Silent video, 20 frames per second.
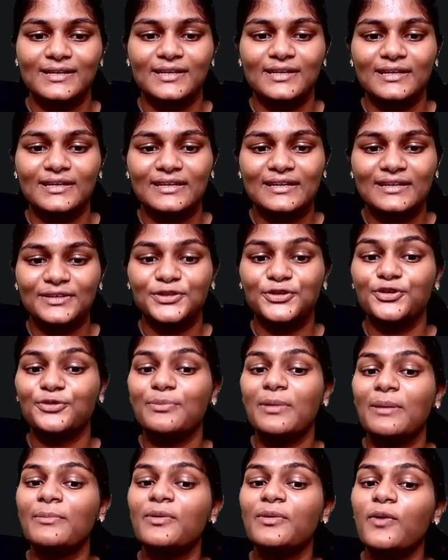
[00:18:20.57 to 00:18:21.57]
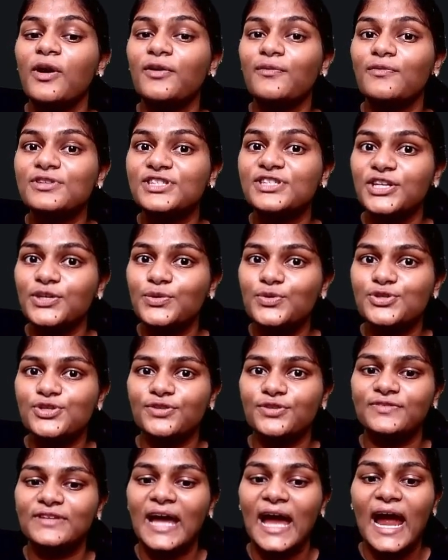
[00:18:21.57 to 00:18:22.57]
You remember what was the use of
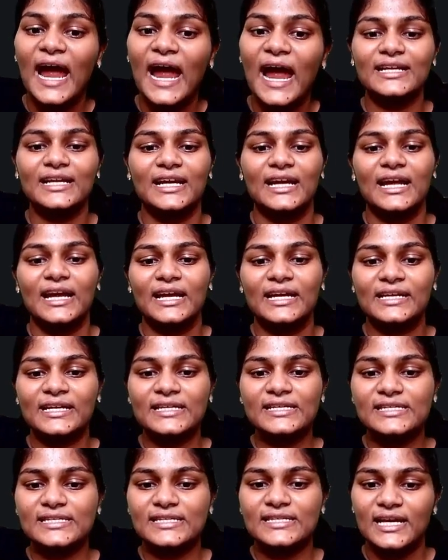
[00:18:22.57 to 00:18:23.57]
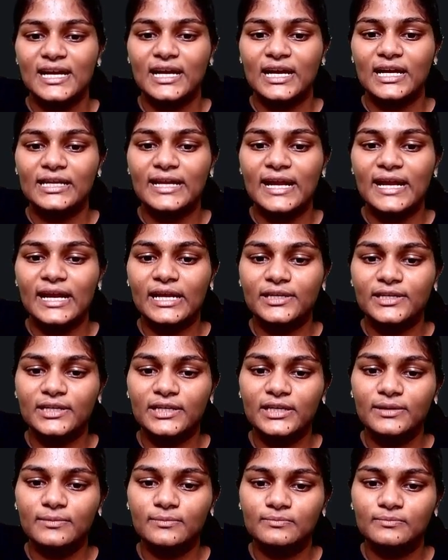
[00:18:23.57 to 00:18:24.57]
that? It is connected.
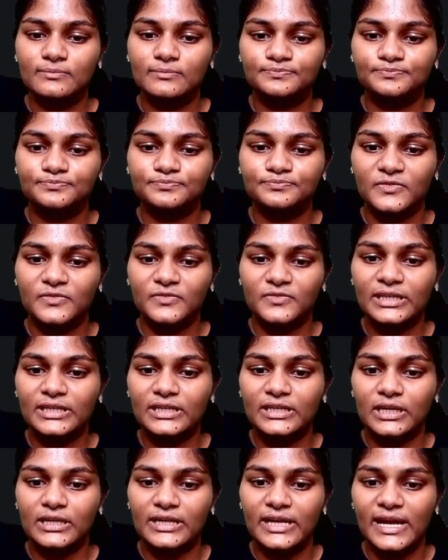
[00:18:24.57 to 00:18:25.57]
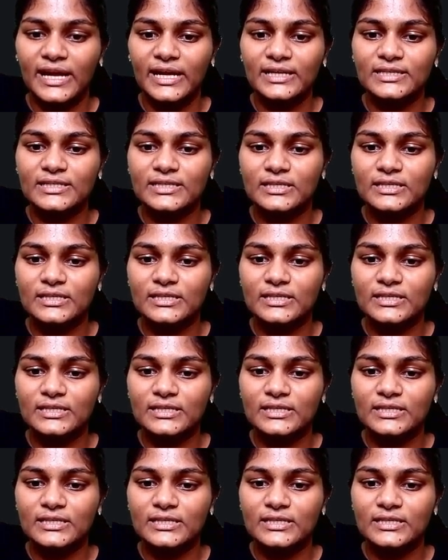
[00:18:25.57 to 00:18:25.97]
It connects